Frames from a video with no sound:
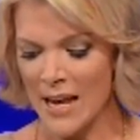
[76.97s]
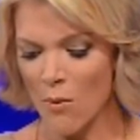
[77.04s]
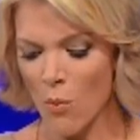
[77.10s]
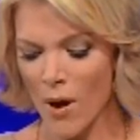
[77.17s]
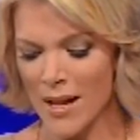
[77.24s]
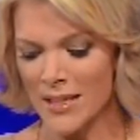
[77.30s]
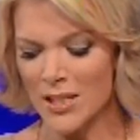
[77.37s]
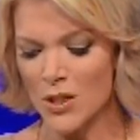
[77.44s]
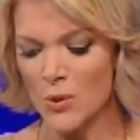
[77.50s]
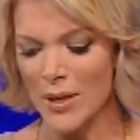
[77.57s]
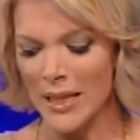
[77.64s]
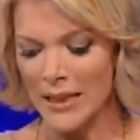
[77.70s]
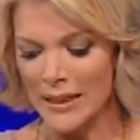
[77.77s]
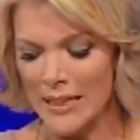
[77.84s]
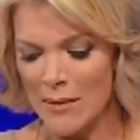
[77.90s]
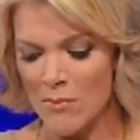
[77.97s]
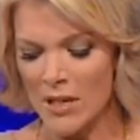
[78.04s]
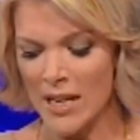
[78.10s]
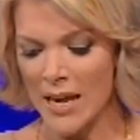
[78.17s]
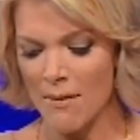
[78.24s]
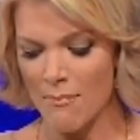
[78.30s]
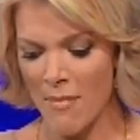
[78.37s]
it wants to
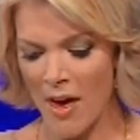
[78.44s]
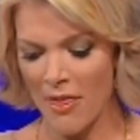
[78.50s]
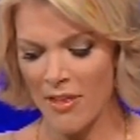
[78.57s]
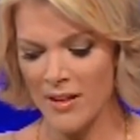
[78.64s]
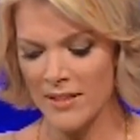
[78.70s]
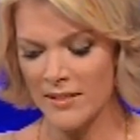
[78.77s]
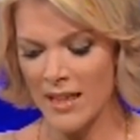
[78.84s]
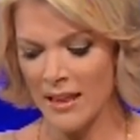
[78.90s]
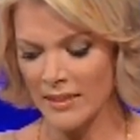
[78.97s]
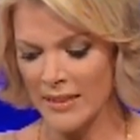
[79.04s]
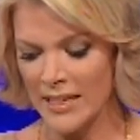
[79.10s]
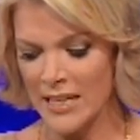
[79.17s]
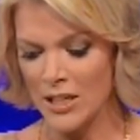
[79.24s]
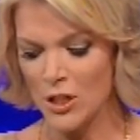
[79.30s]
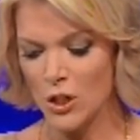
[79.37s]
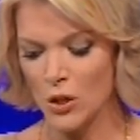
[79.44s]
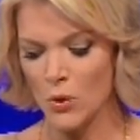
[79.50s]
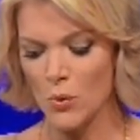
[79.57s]
eliminate methods that lead